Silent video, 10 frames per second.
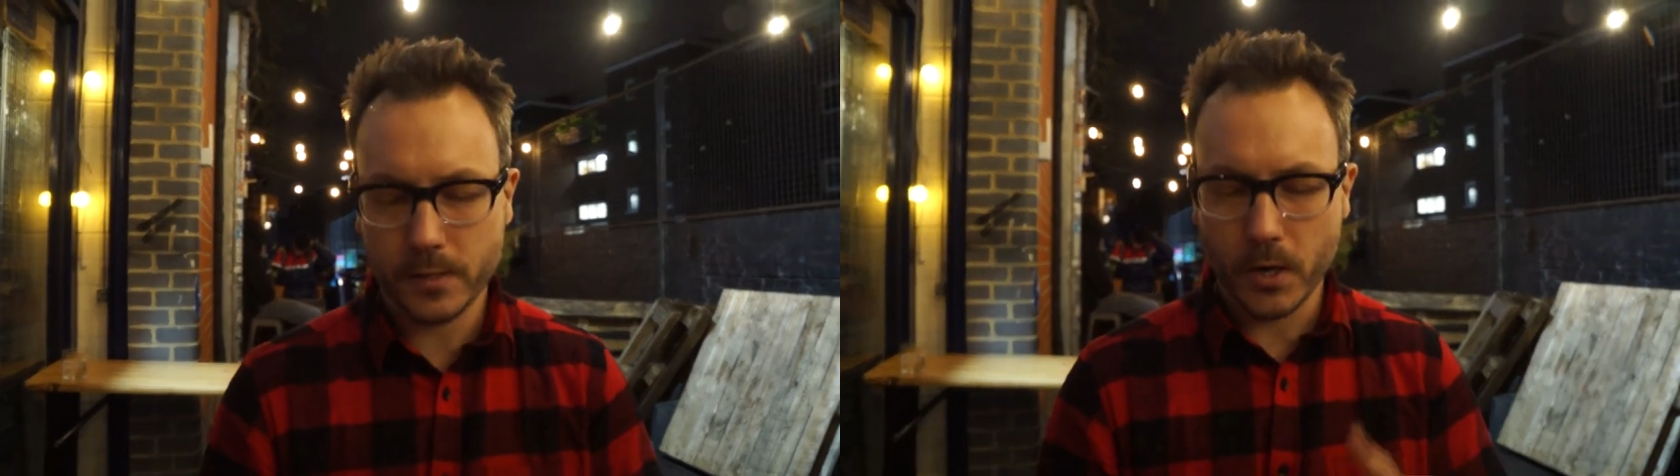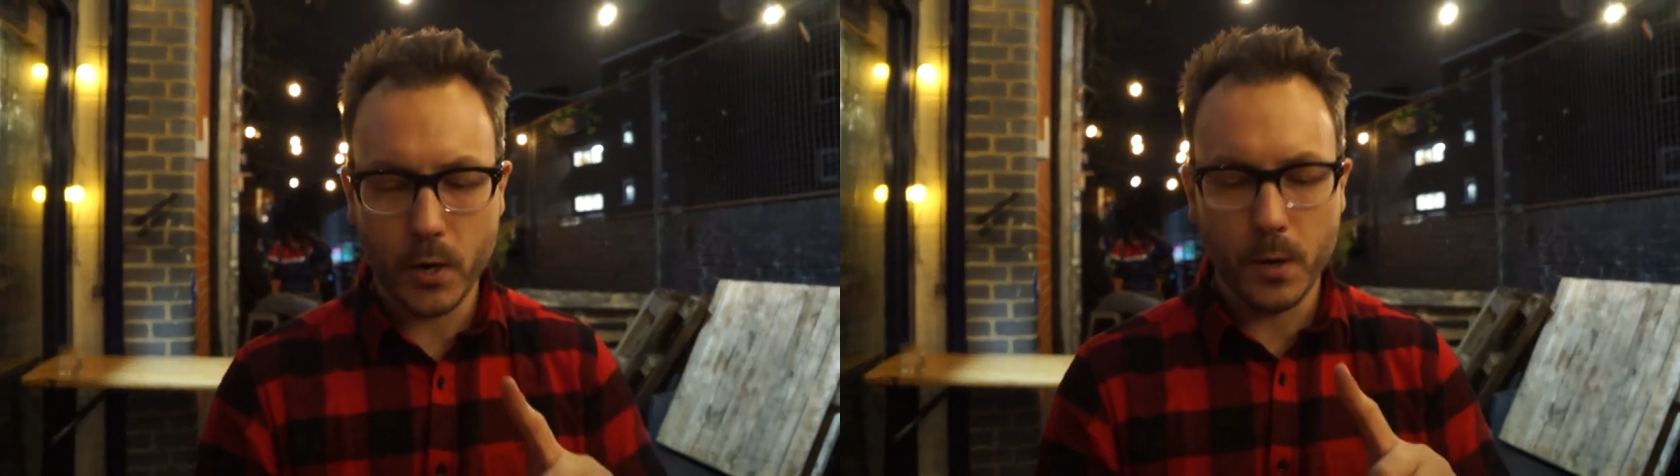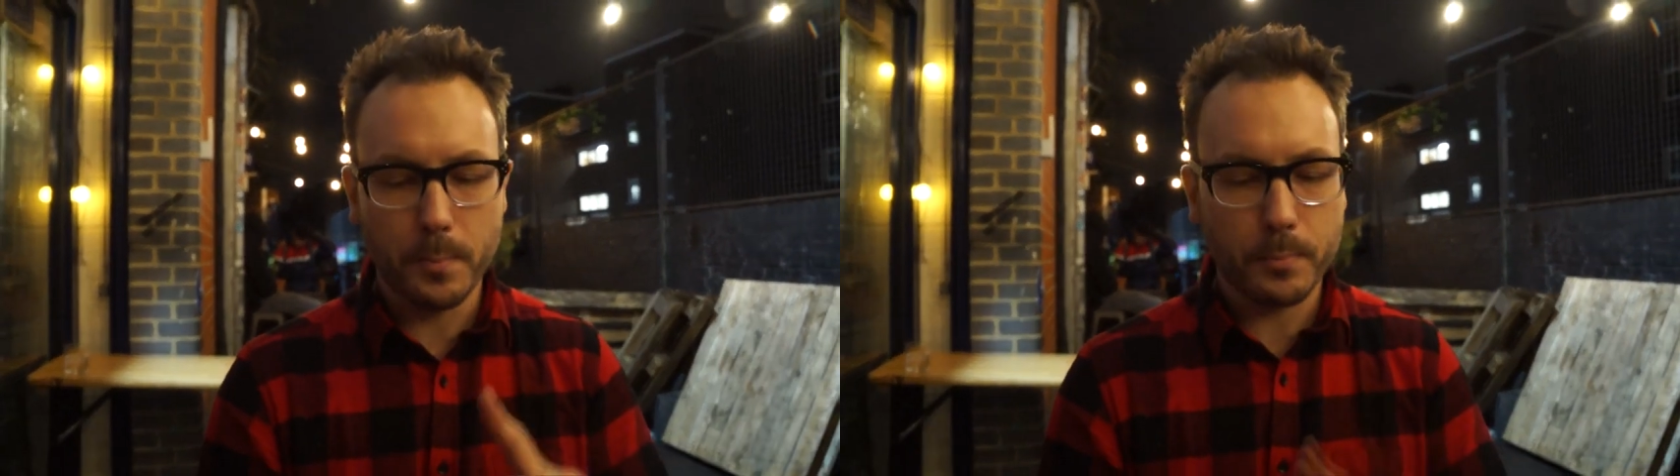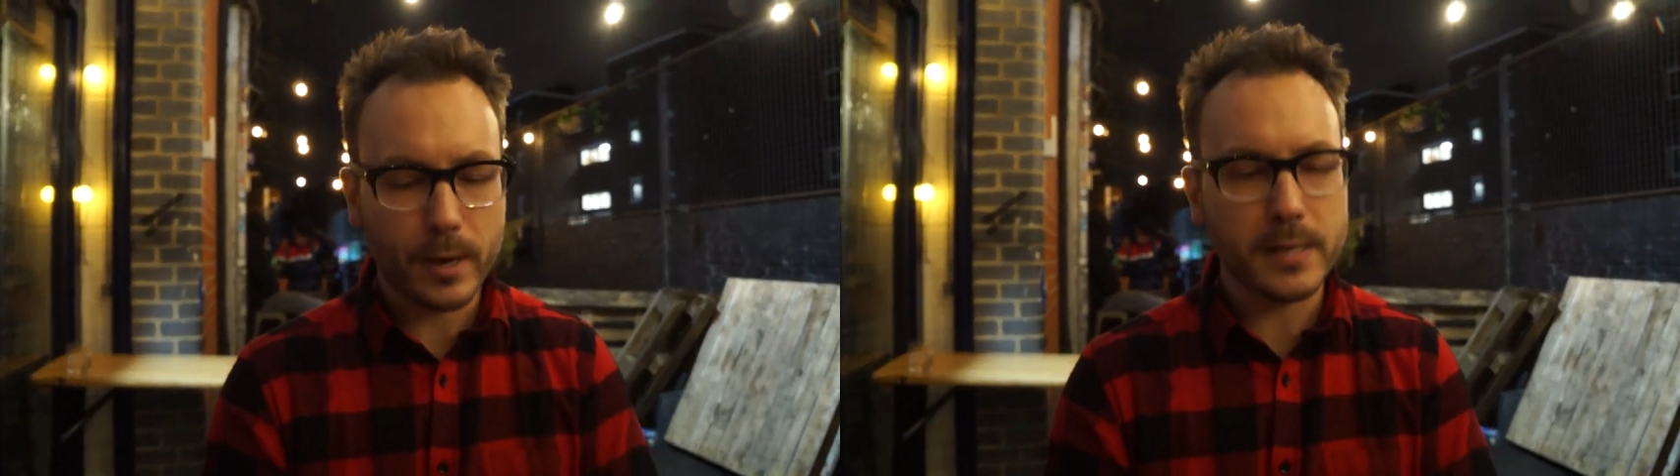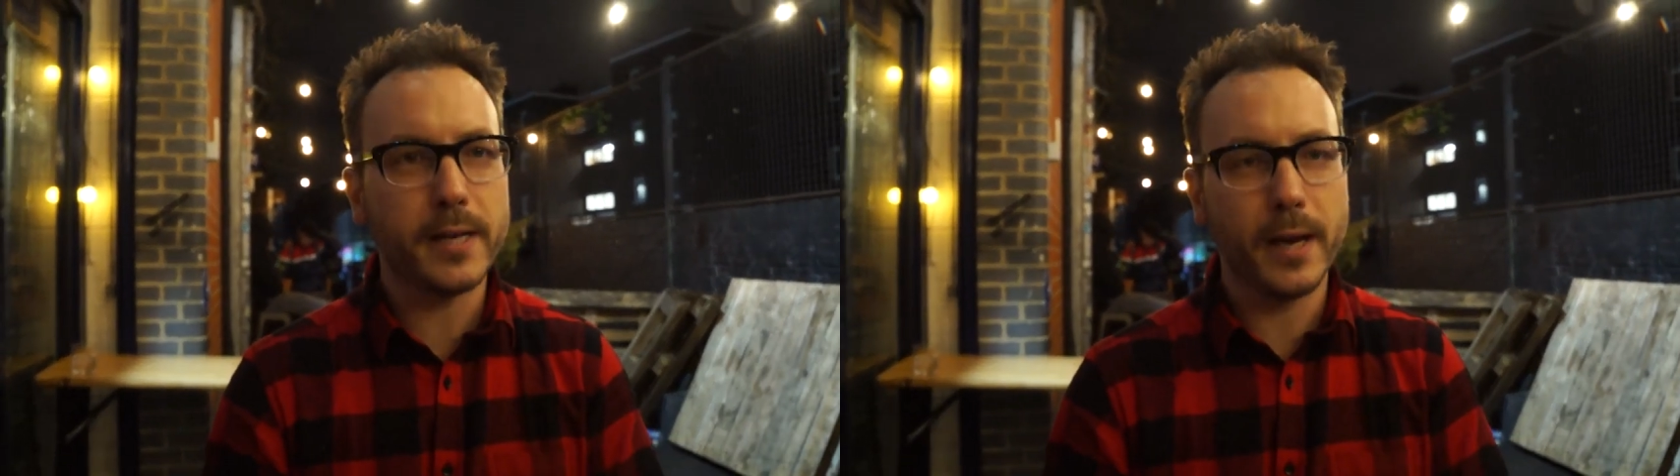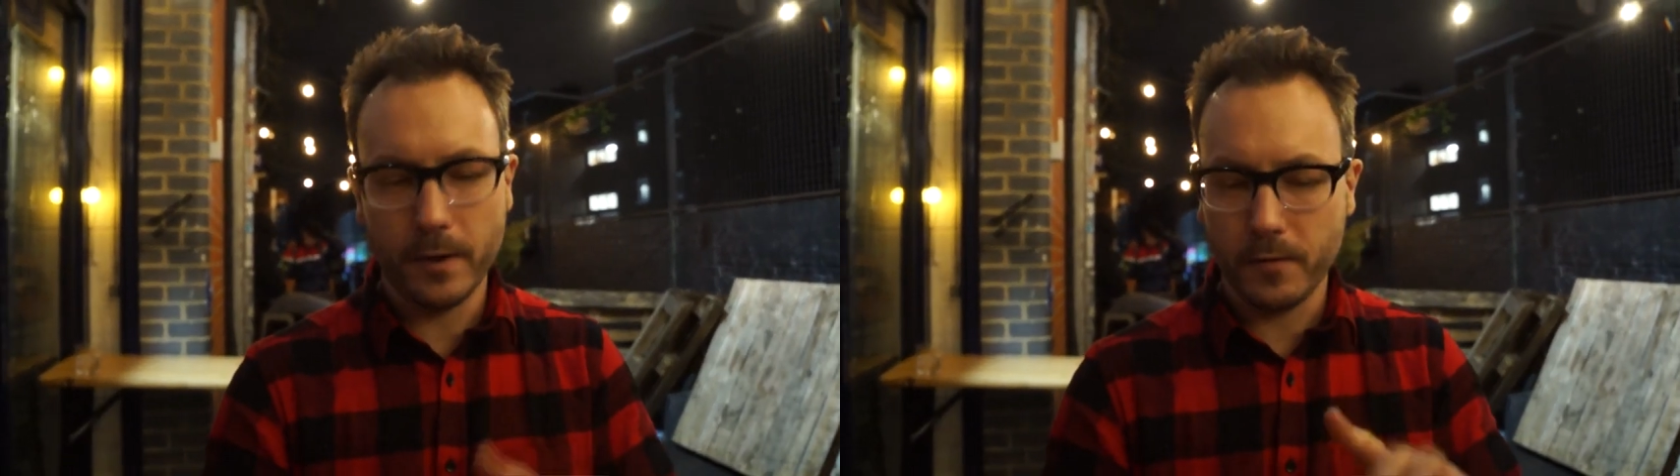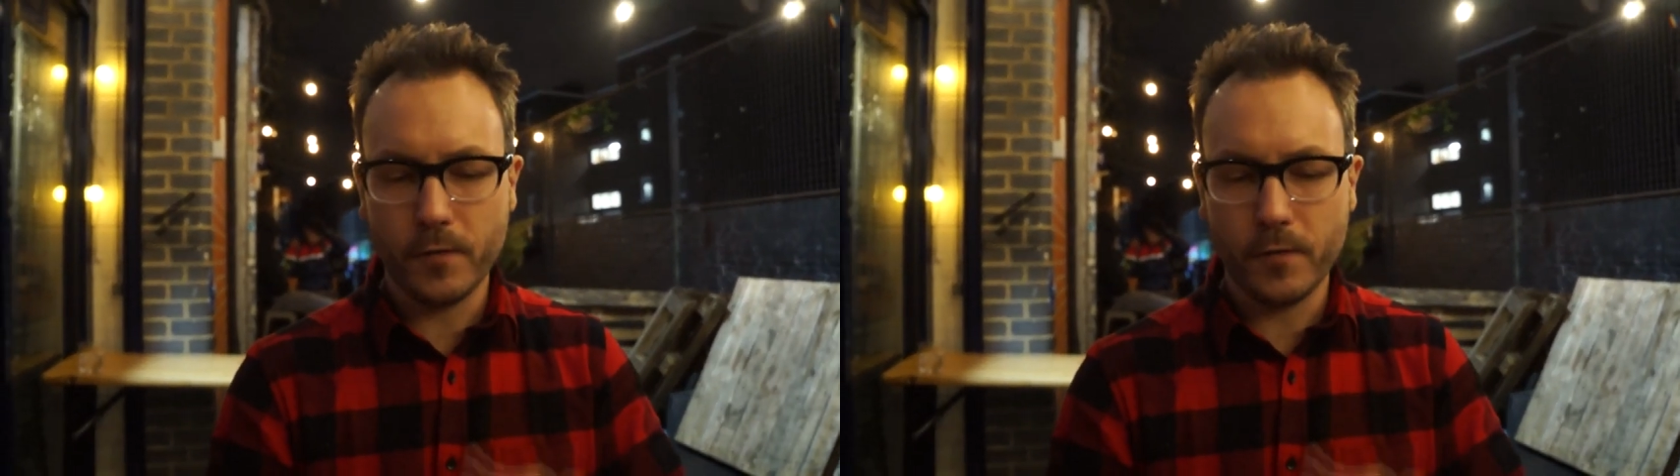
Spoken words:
So pressing,